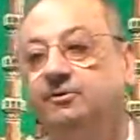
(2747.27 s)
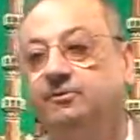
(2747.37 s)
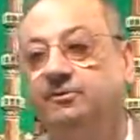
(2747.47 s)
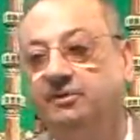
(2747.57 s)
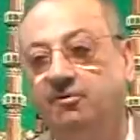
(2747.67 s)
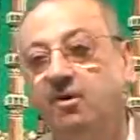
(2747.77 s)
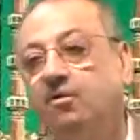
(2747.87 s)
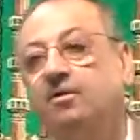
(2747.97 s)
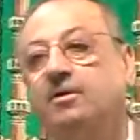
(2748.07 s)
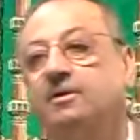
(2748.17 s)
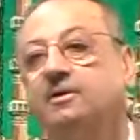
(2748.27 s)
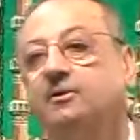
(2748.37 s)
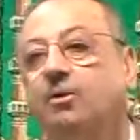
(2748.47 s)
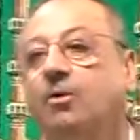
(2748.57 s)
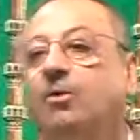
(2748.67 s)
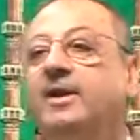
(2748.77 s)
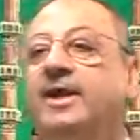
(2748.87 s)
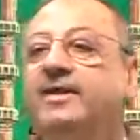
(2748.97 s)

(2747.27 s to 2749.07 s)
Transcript: you devour the whole